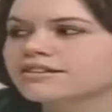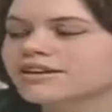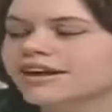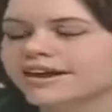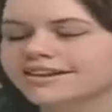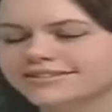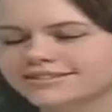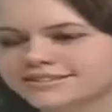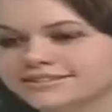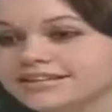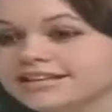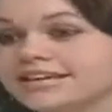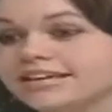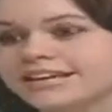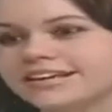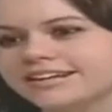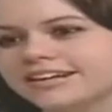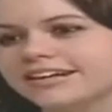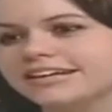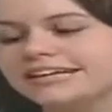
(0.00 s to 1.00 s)
I
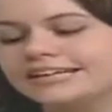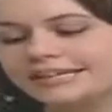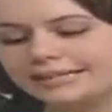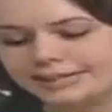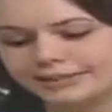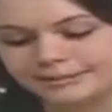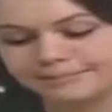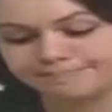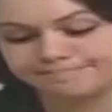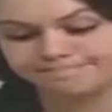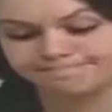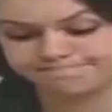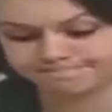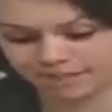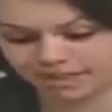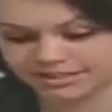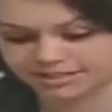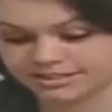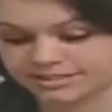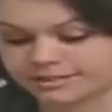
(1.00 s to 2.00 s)
see.
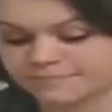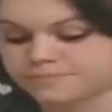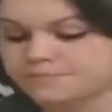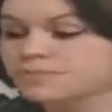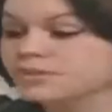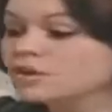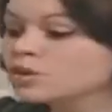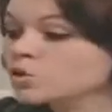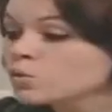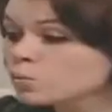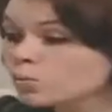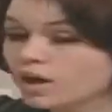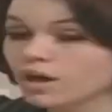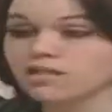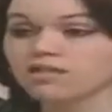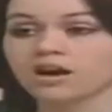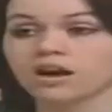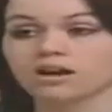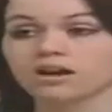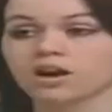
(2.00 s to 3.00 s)
I see.
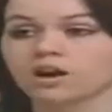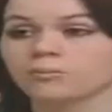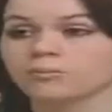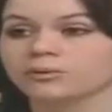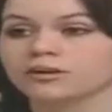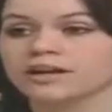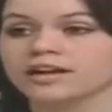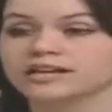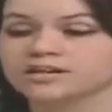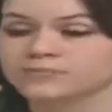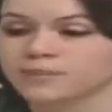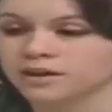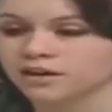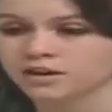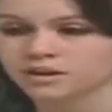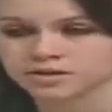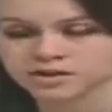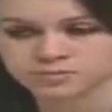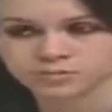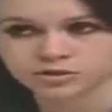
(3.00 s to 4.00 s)
Well, our company has been in
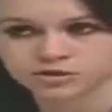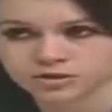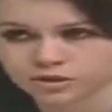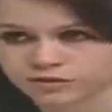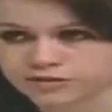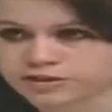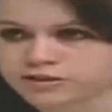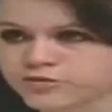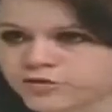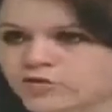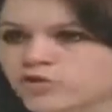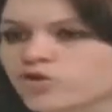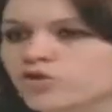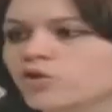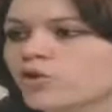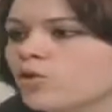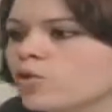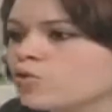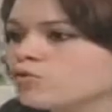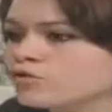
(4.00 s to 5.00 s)
customer service
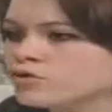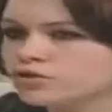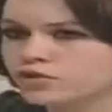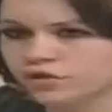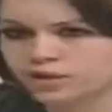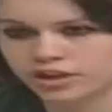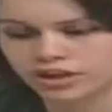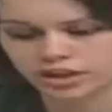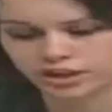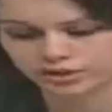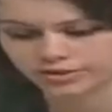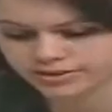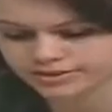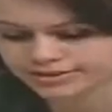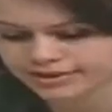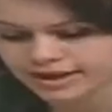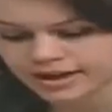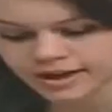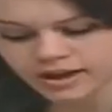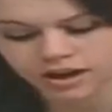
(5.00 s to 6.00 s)
for over 30
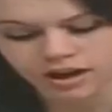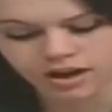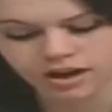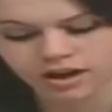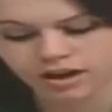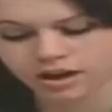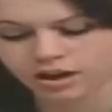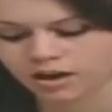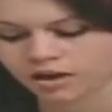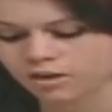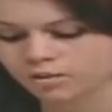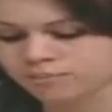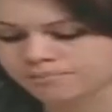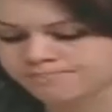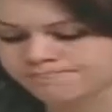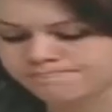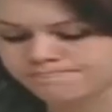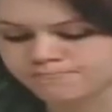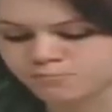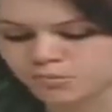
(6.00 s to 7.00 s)
years.
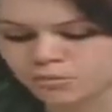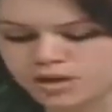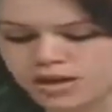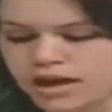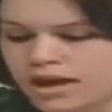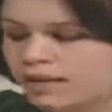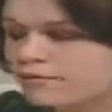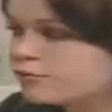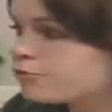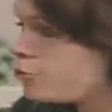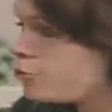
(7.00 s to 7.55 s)
We have